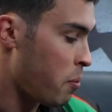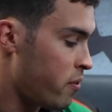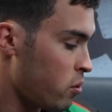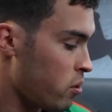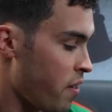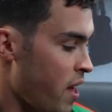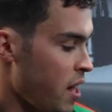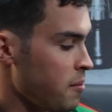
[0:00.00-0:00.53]
of
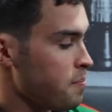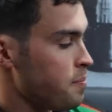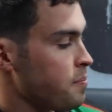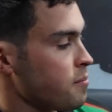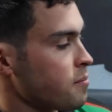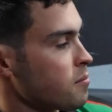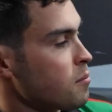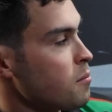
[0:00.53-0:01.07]
all of that,
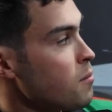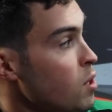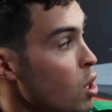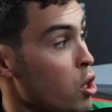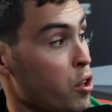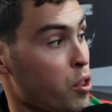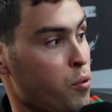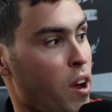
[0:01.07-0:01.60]

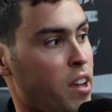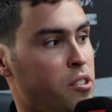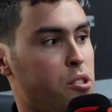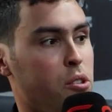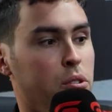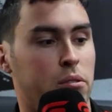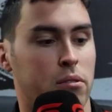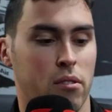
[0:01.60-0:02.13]
got the race
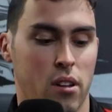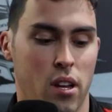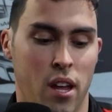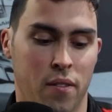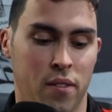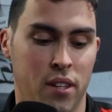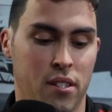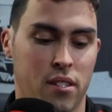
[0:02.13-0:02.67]
suit.
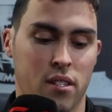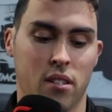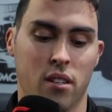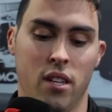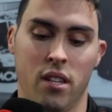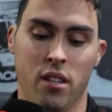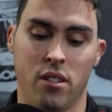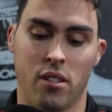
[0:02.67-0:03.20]
And this
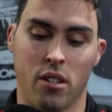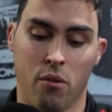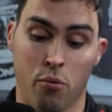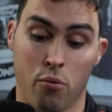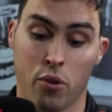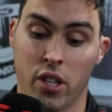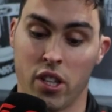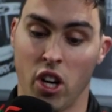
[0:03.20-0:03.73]
is a
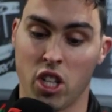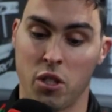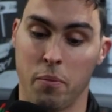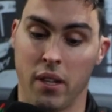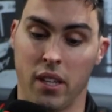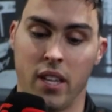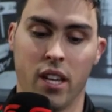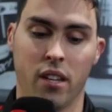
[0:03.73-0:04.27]
really nice
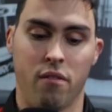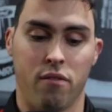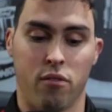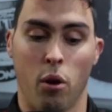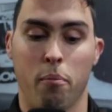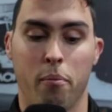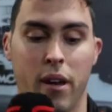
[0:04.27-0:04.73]
bit of kit from